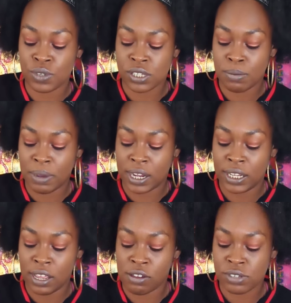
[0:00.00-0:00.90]
with
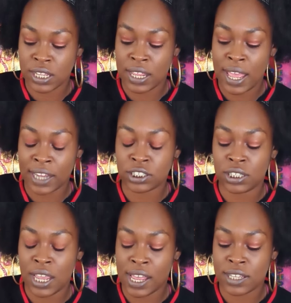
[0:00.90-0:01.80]
somebody else that
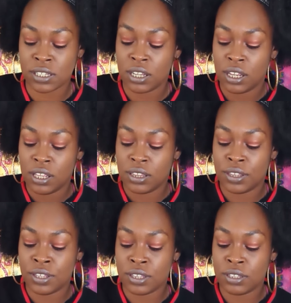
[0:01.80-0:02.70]
actually has,
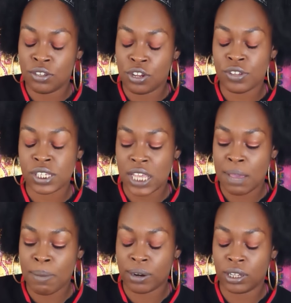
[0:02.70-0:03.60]
you know, the
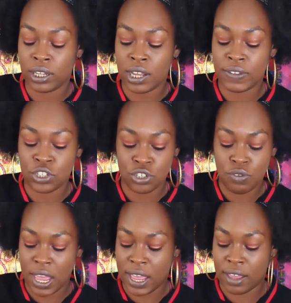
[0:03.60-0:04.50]
same amount of love that you
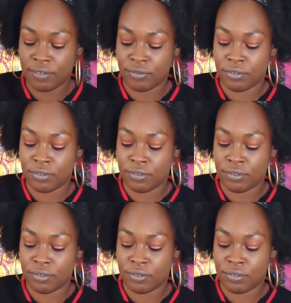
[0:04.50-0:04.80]
have.